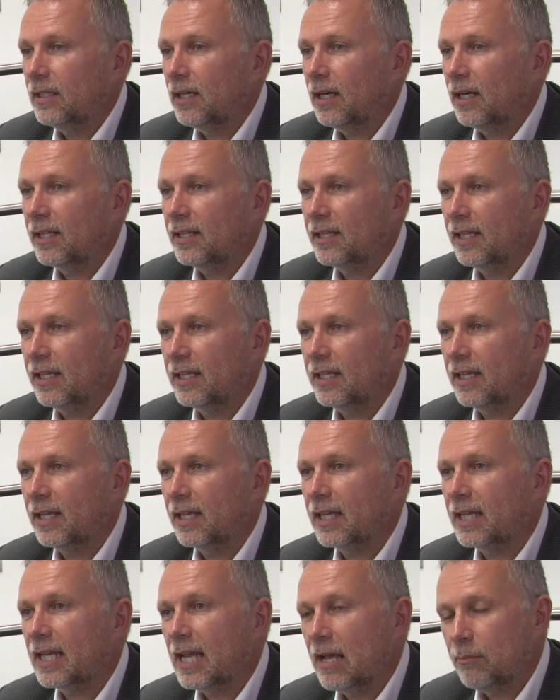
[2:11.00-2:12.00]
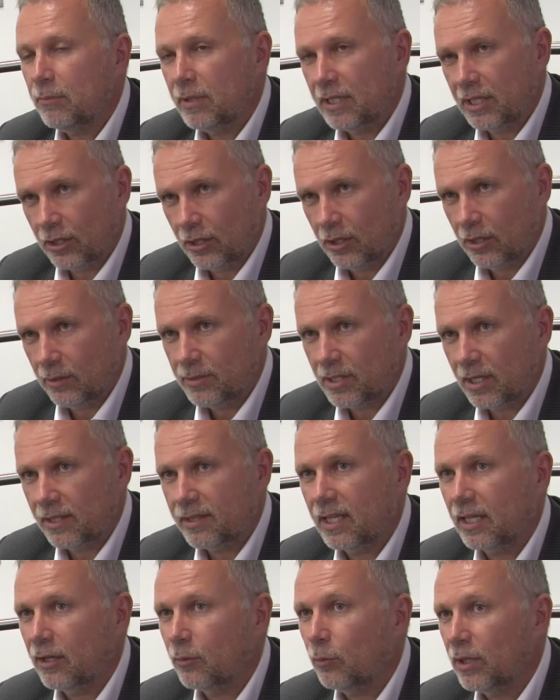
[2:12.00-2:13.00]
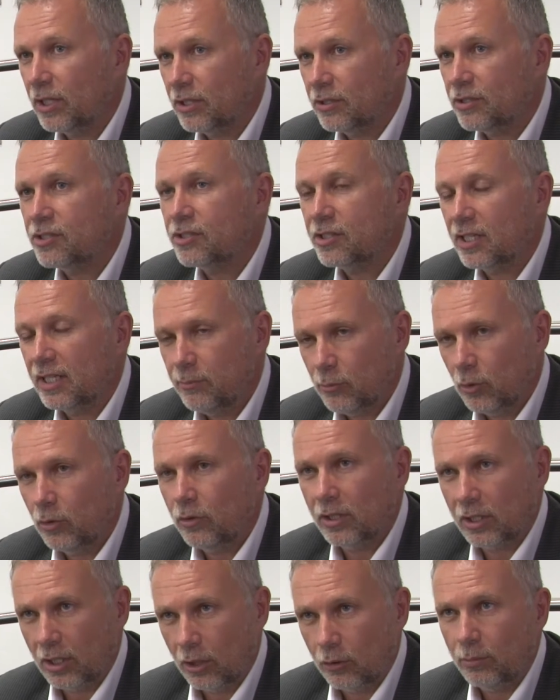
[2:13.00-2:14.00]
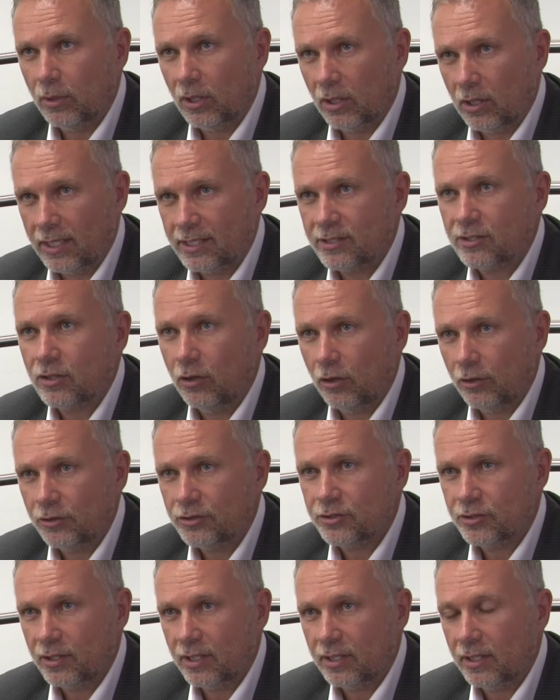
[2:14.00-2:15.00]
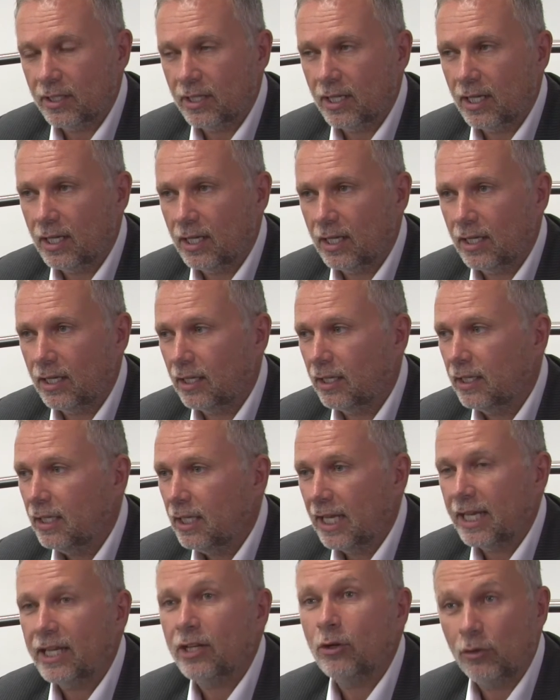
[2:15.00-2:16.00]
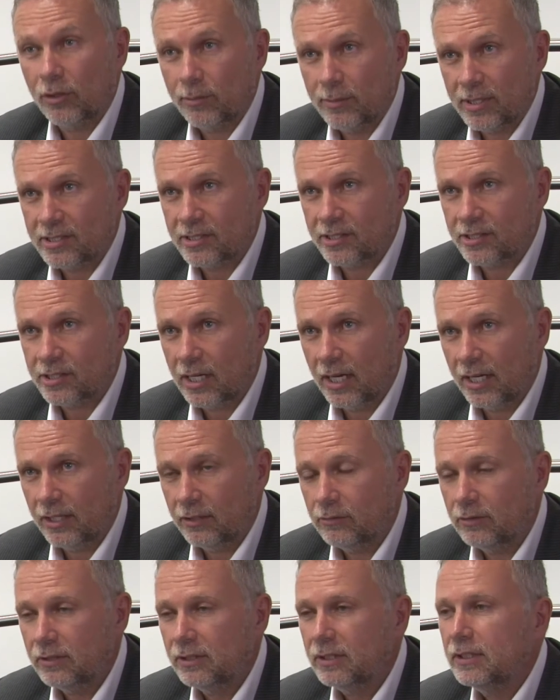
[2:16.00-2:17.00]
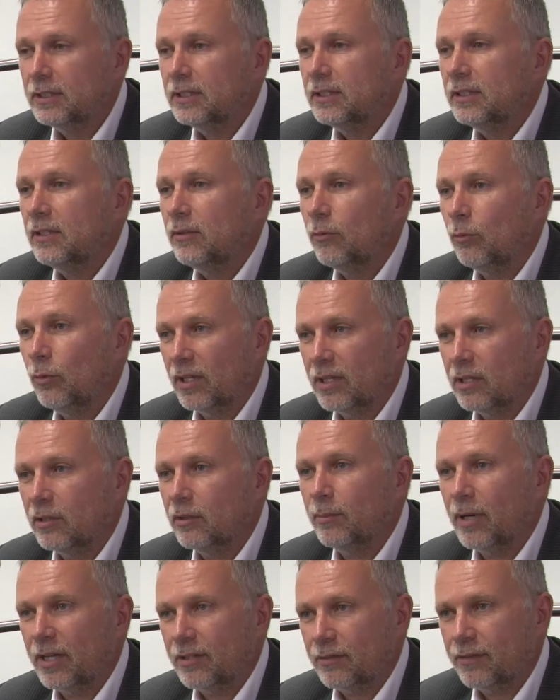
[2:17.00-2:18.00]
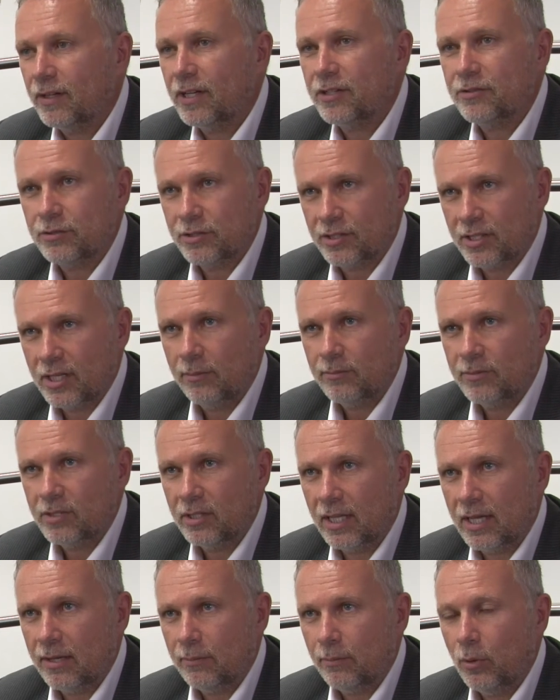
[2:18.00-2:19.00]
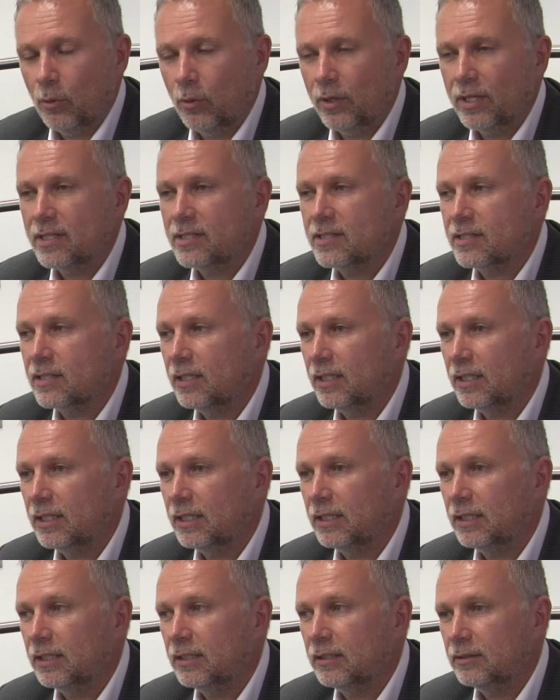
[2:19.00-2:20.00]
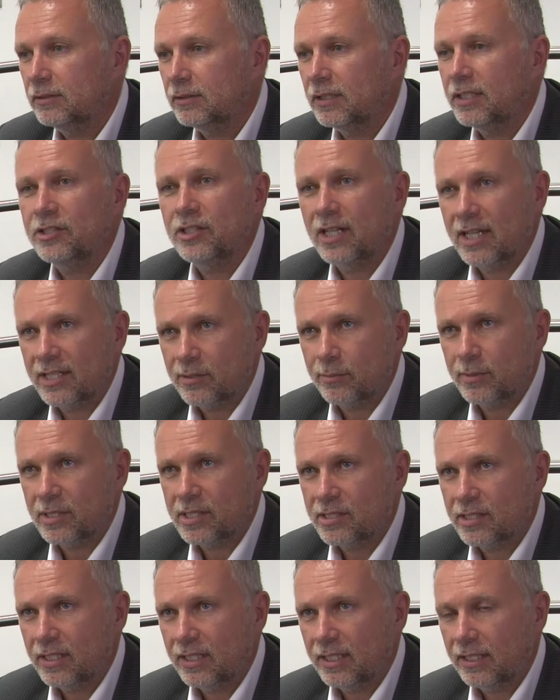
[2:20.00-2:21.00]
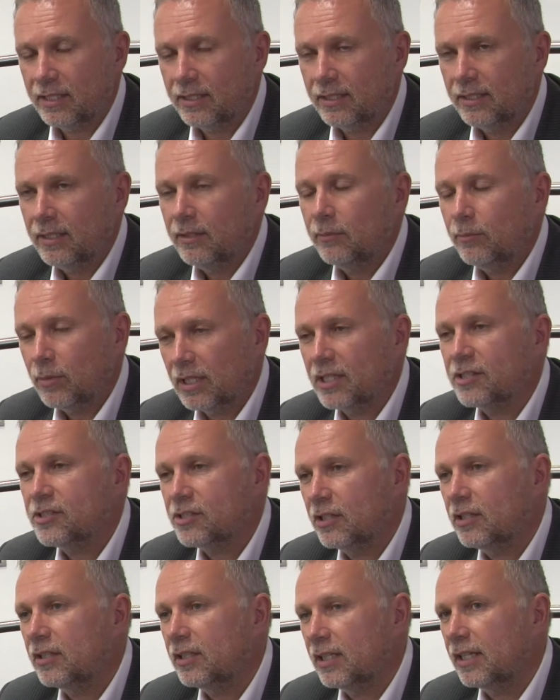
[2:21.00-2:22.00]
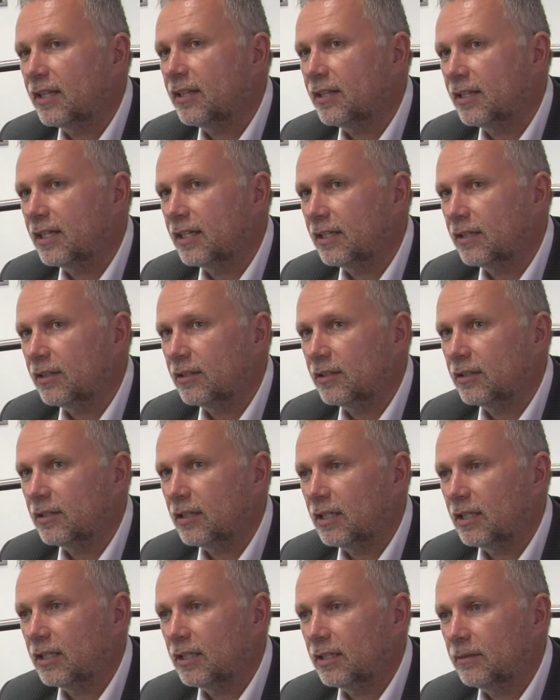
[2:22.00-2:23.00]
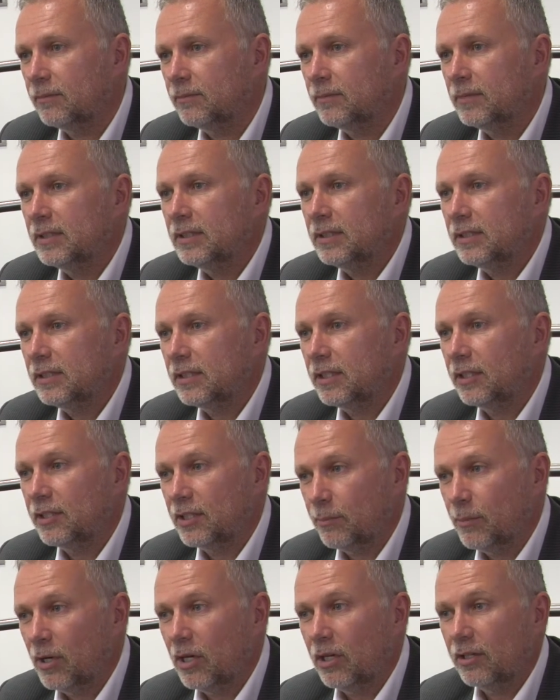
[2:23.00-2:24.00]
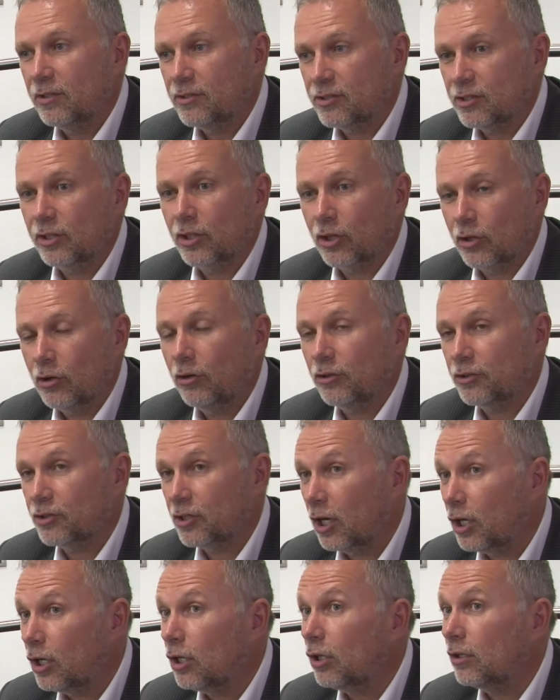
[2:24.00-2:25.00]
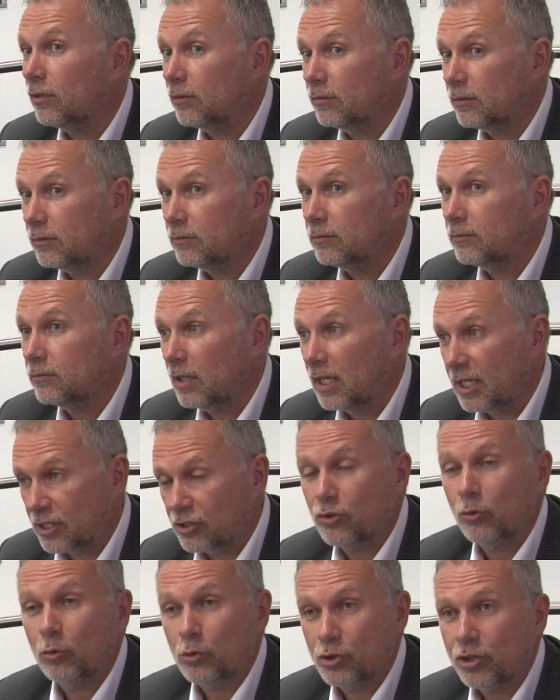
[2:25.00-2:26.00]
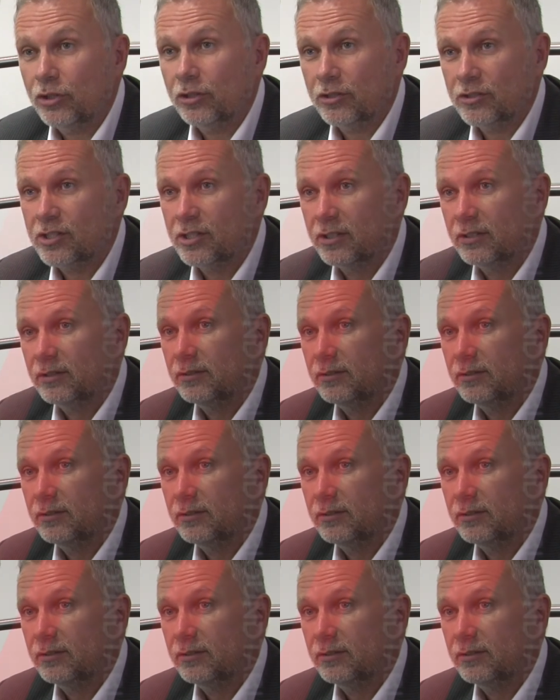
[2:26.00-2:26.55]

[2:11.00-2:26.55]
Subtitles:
I think it can be curbed. I think we could see more globalised costs and economies of scale. Whether the manufacturers come to that point is yet to be seen, but I certainly think that the demands and the costs are extortionate.